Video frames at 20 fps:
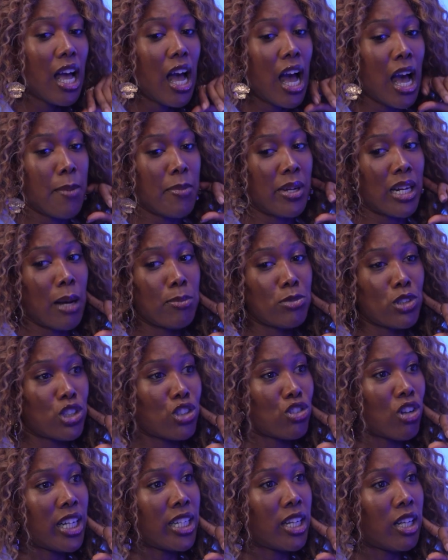And I'm just
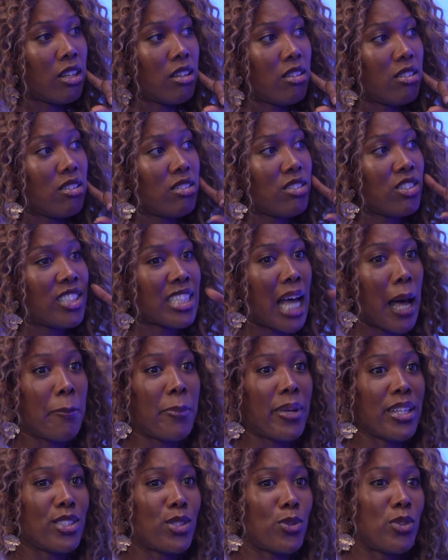trying to
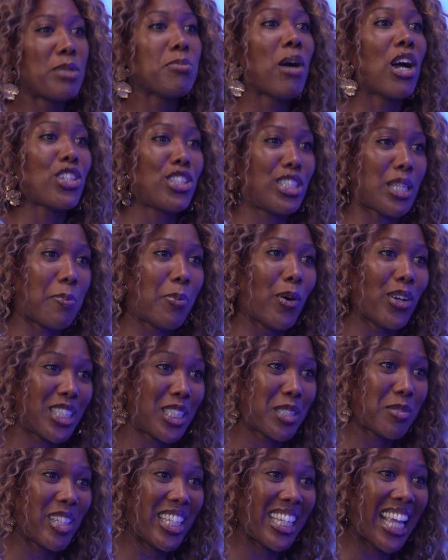tap into as much as I
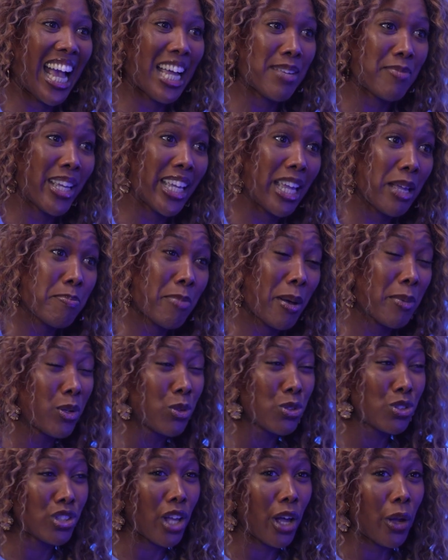possibly can, make impact, but
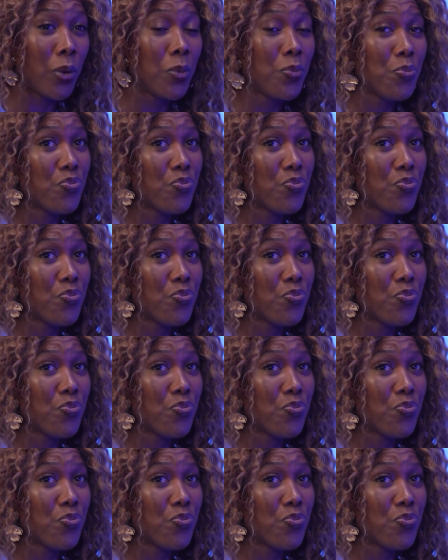also